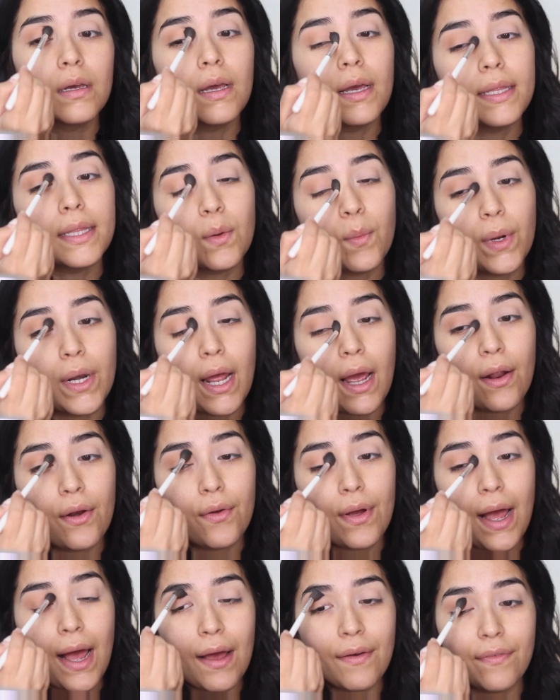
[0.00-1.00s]
And then when I
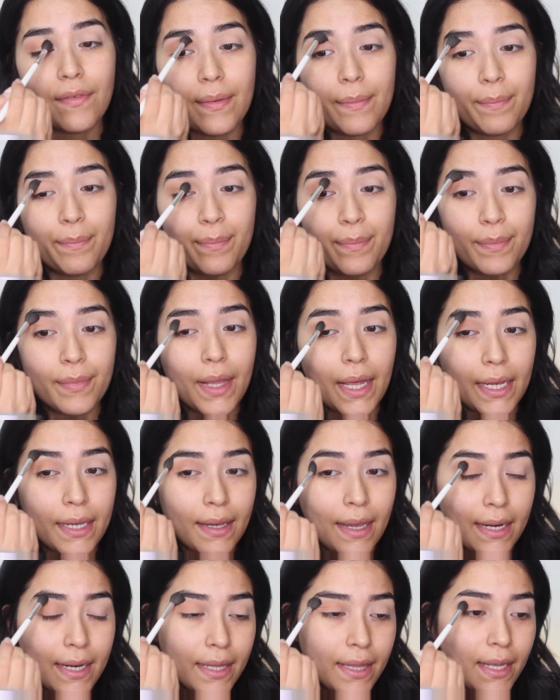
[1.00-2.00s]
don't have like
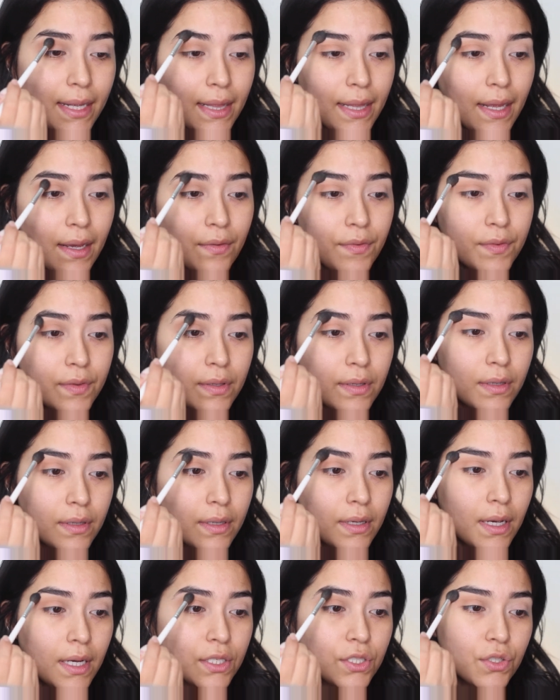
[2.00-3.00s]
anything left,
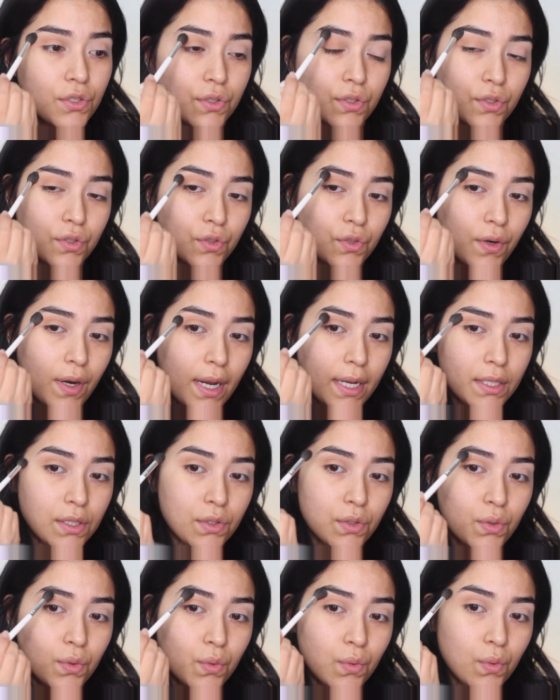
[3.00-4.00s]
I just try
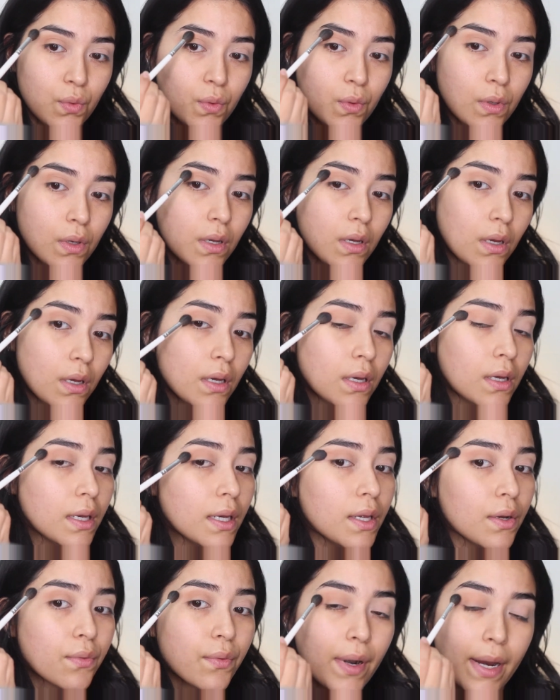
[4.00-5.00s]
to
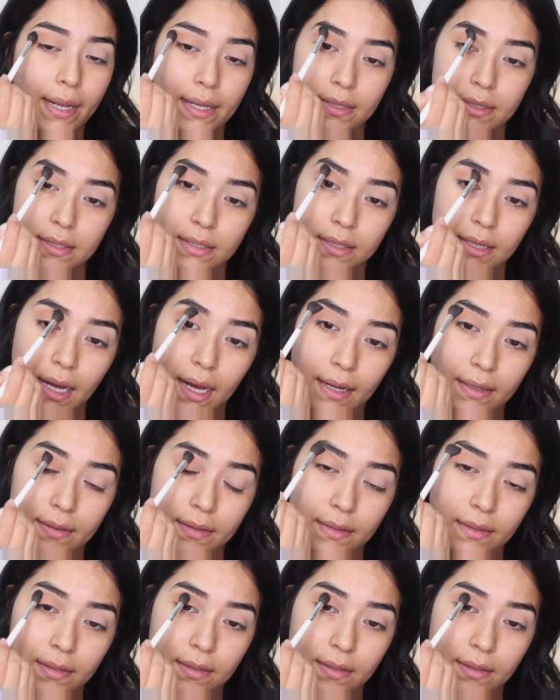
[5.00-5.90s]
erase that